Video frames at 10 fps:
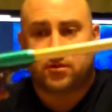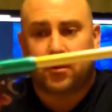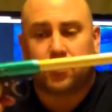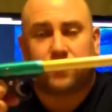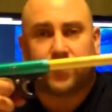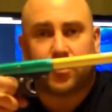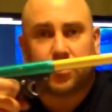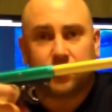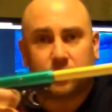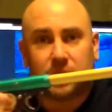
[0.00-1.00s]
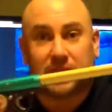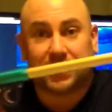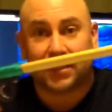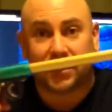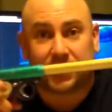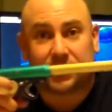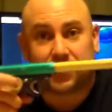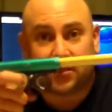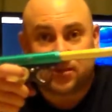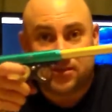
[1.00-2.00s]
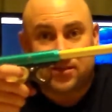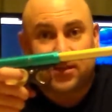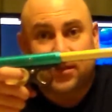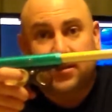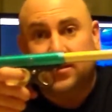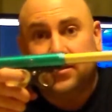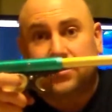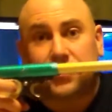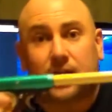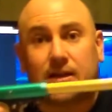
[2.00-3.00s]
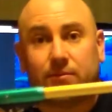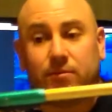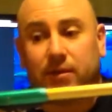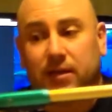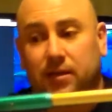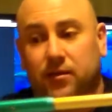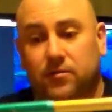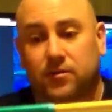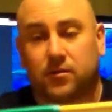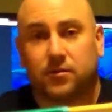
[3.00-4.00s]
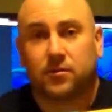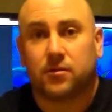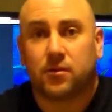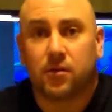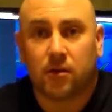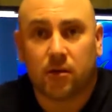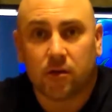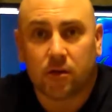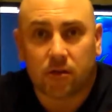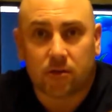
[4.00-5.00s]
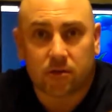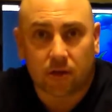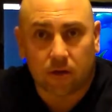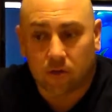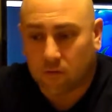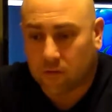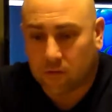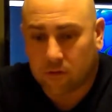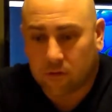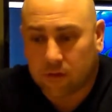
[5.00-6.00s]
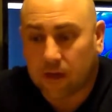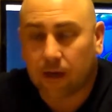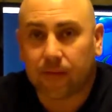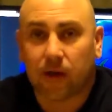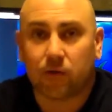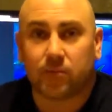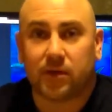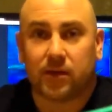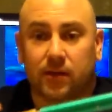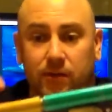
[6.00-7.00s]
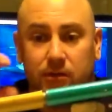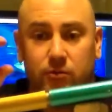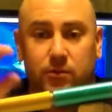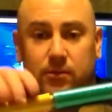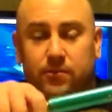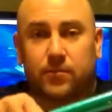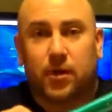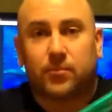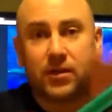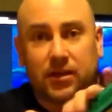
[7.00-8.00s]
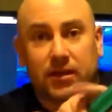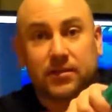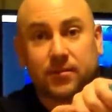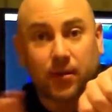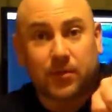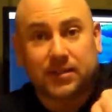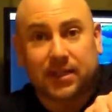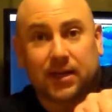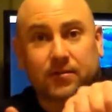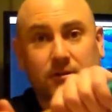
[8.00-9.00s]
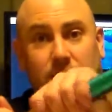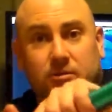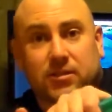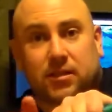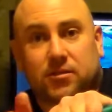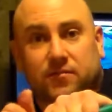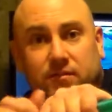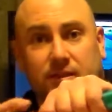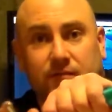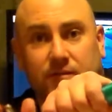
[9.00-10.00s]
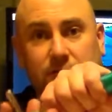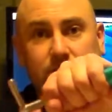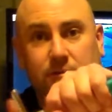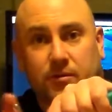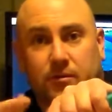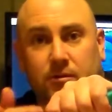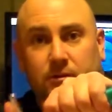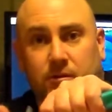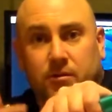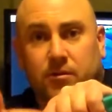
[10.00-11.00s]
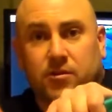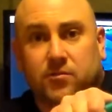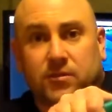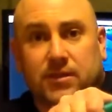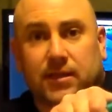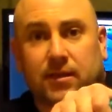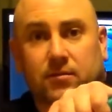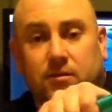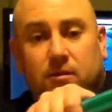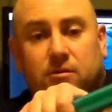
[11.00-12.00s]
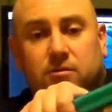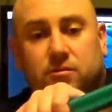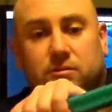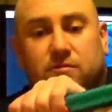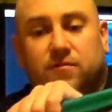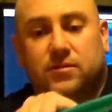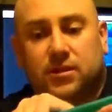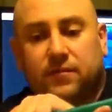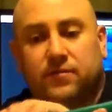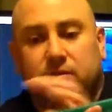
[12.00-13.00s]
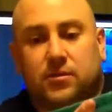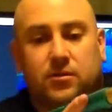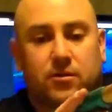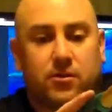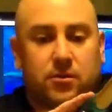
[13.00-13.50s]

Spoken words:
I don't know if you heard it, but it clicked, and it's not coming back out. So yeah, and that would be it. And then you would, I'm gonna take out the cartridge now just for safety. So we'll take out the cartridge for safety.